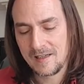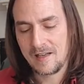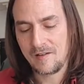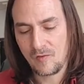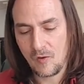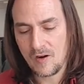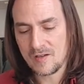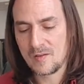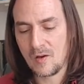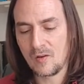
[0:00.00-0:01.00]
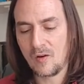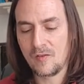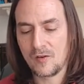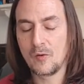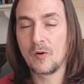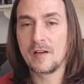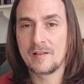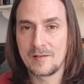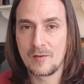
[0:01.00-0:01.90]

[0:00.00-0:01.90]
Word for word: And of course, don't overdo it.